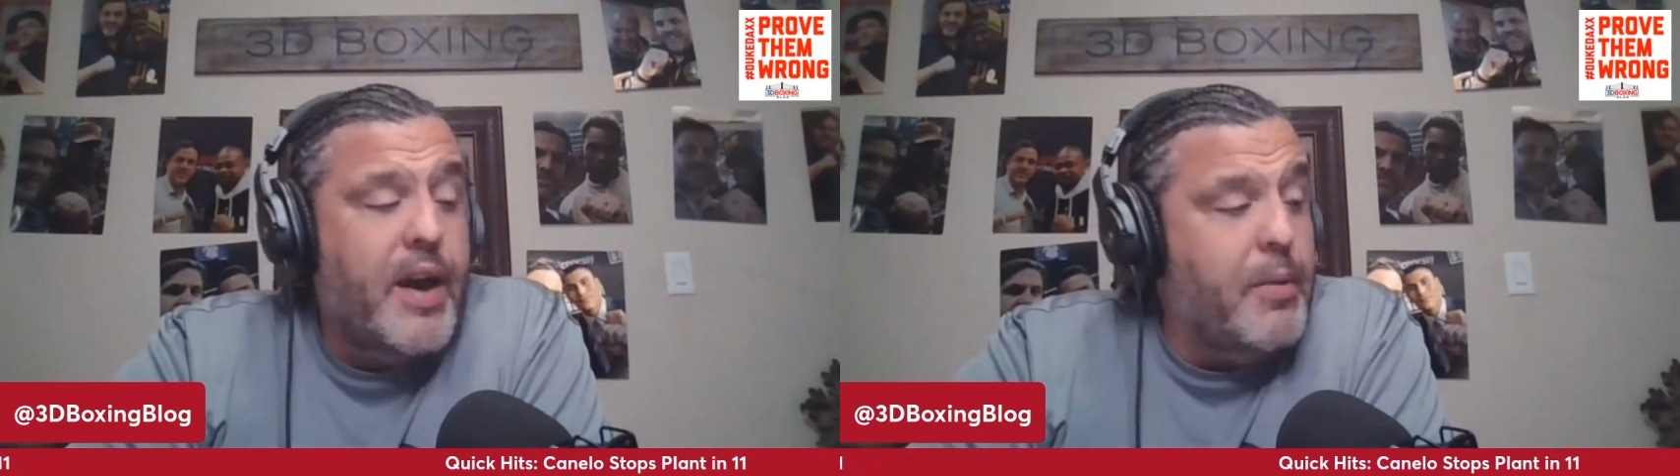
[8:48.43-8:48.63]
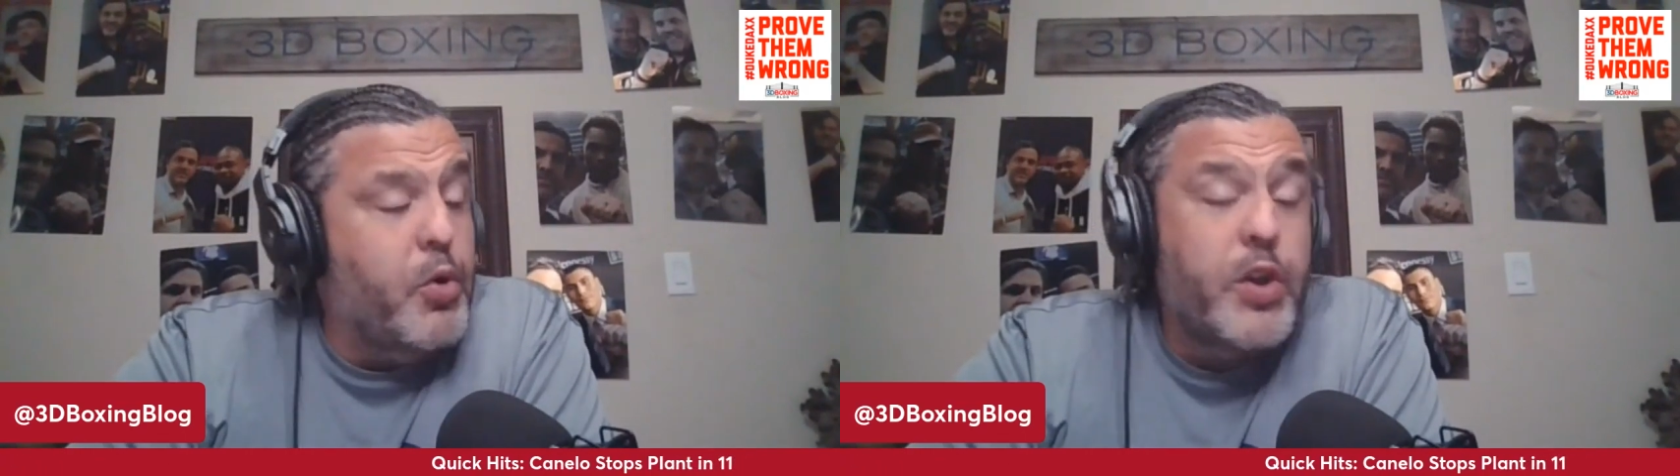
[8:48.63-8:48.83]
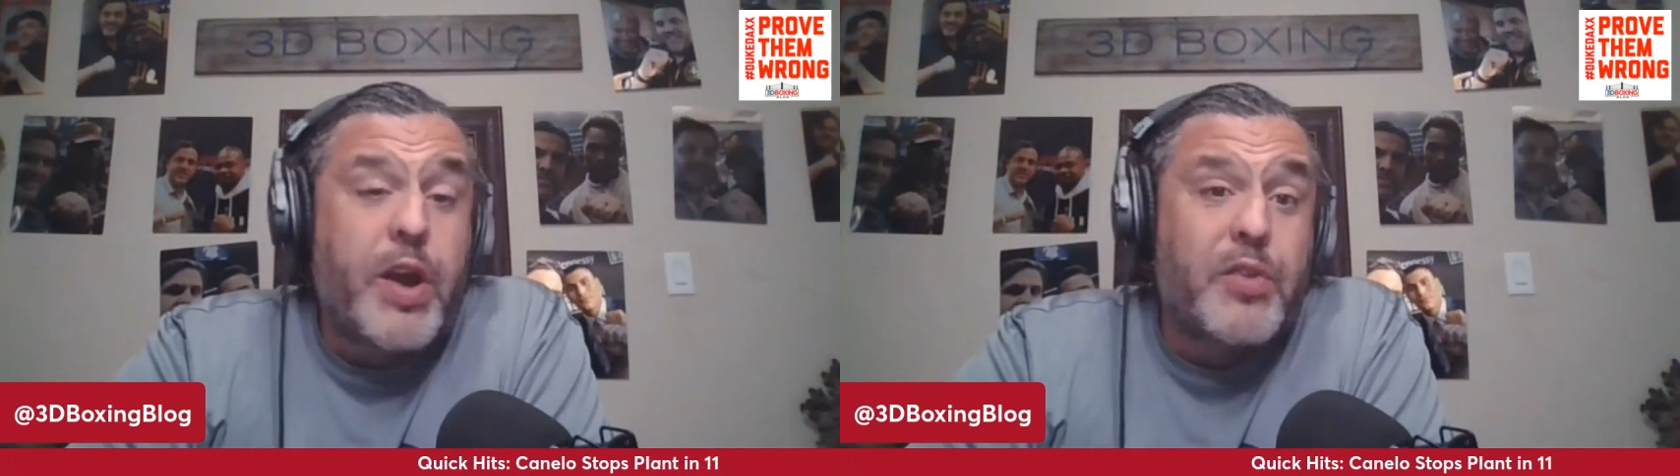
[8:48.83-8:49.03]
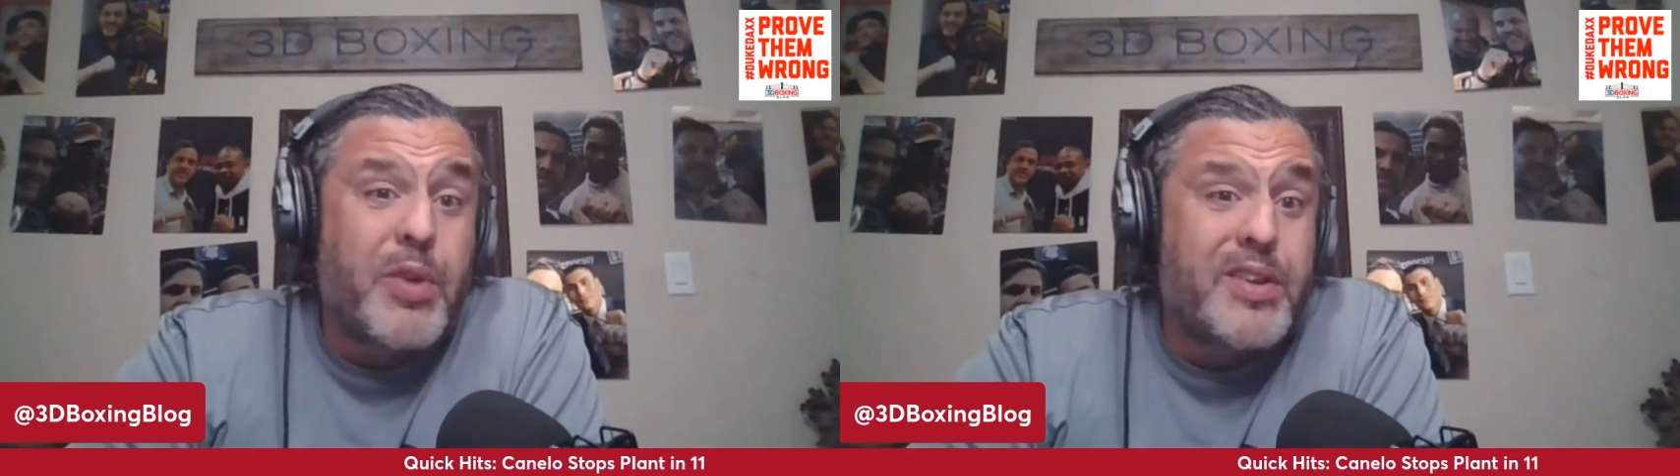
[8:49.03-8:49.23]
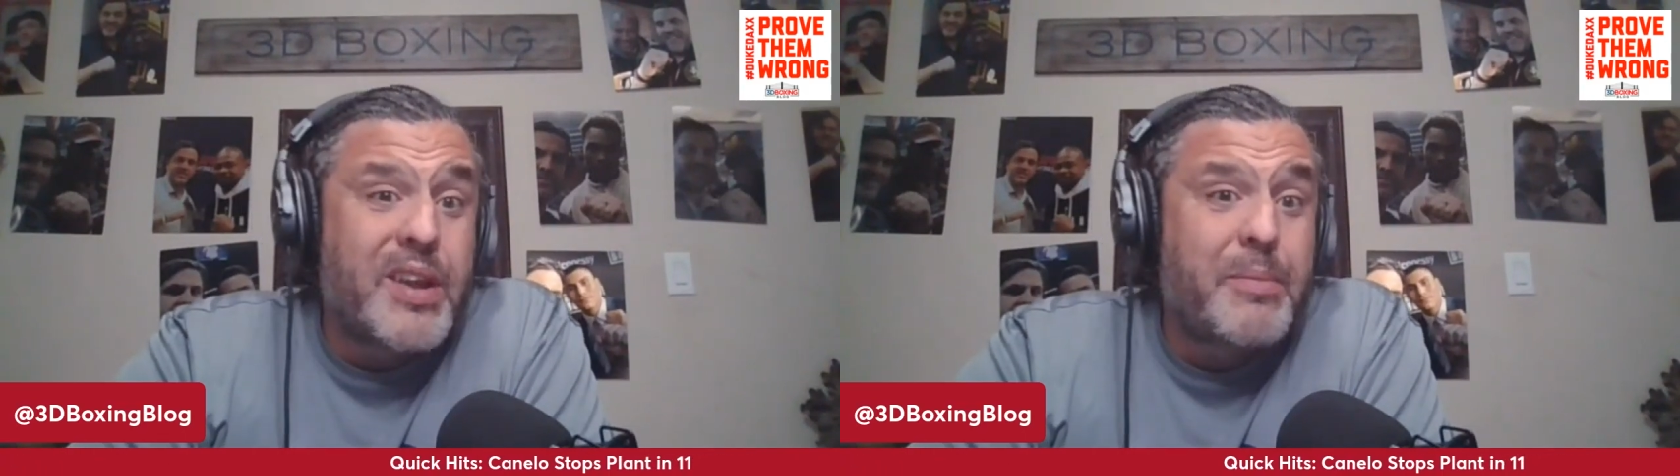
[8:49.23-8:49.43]
Uh, who do you guys
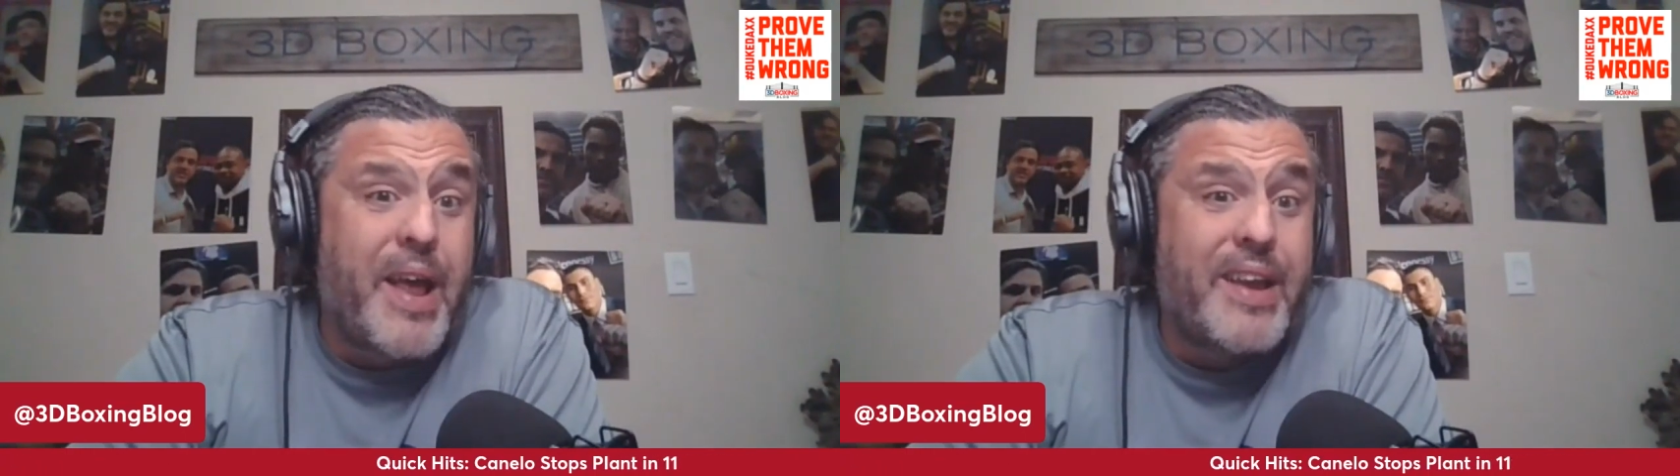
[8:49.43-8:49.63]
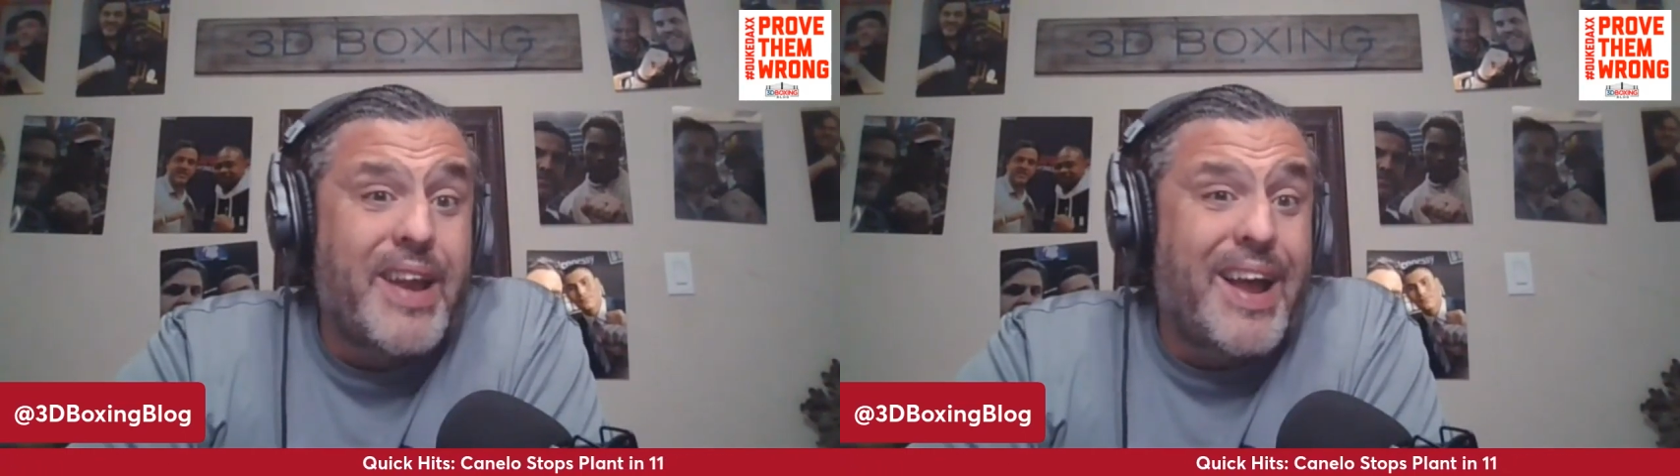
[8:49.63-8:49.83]
want to see him next?